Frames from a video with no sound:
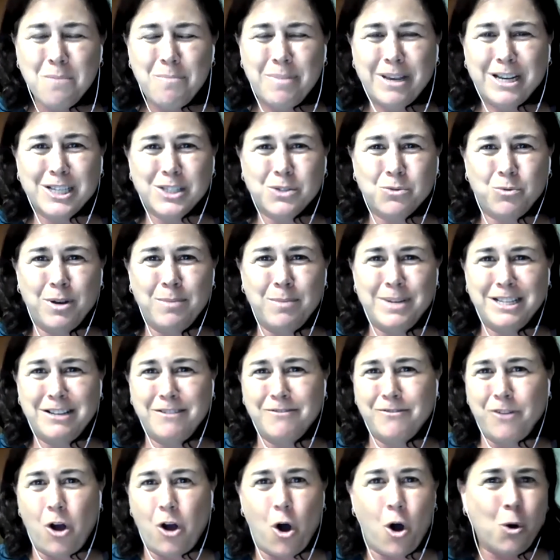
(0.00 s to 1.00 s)
because women
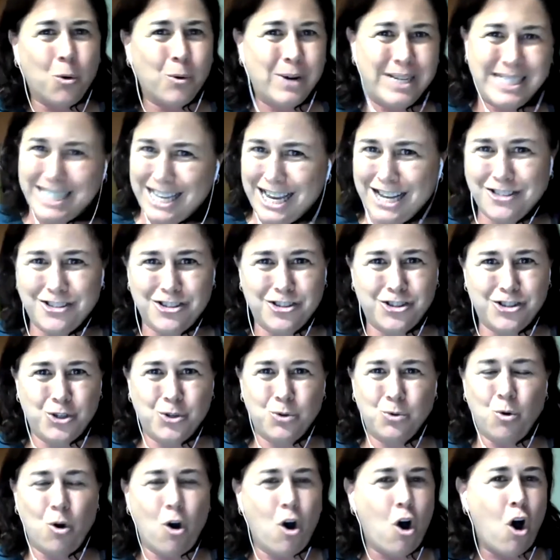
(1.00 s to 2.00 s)
have always had to
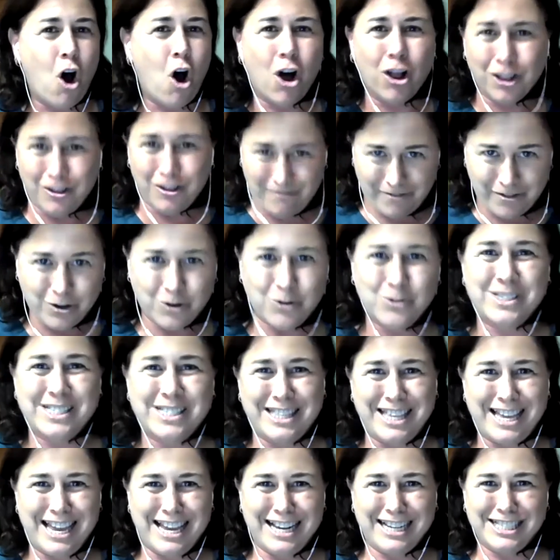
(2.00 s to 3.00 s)
do all of those
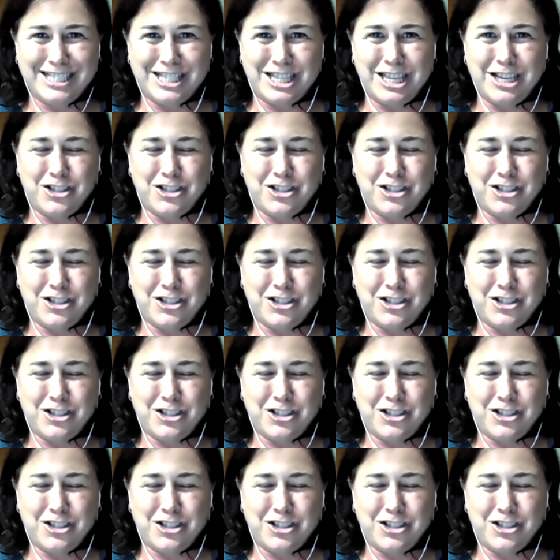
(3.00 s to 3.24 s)
things.